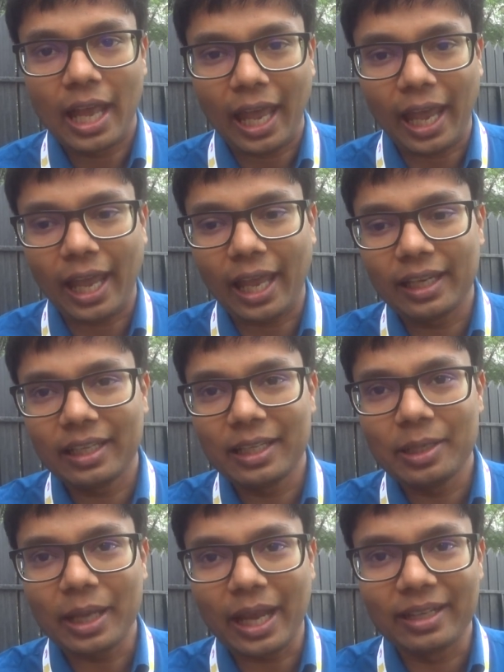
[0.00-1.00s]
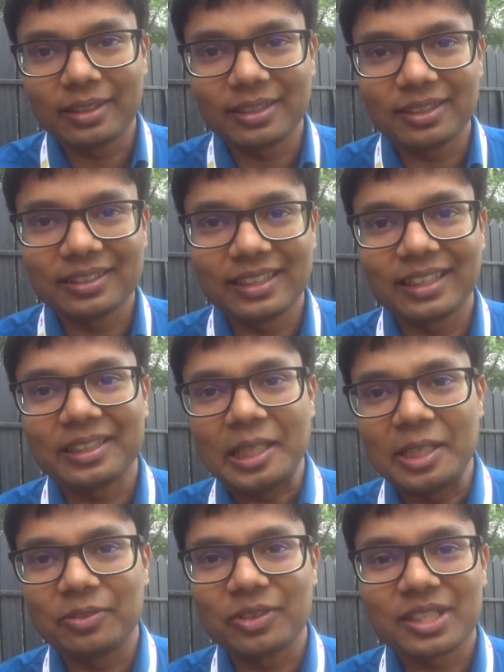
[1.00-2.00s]
And he entered that
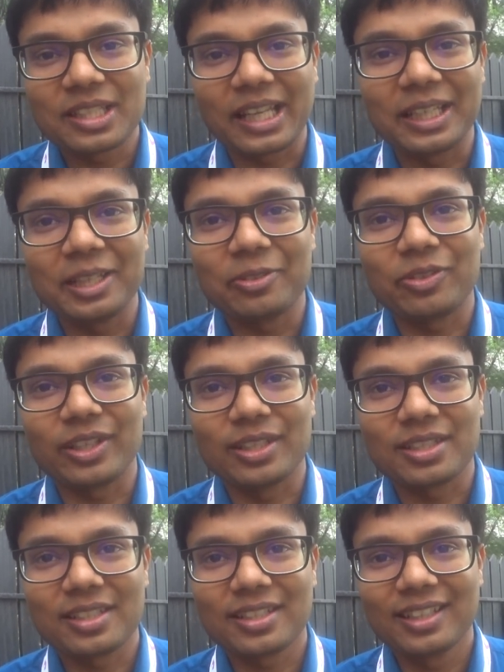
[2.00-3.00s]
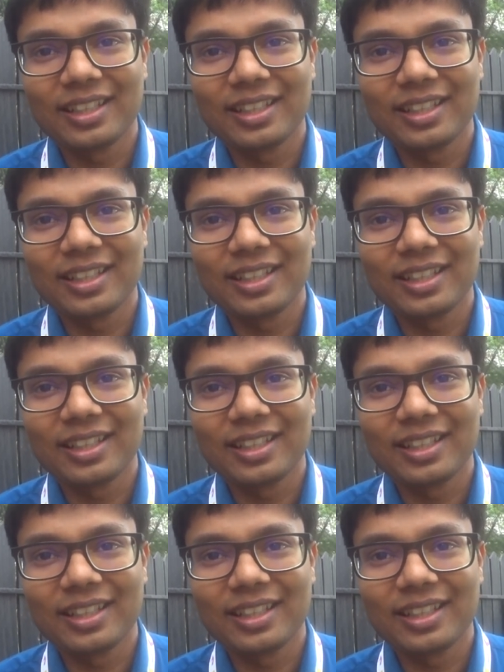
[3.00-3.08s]
nervous 90 phase.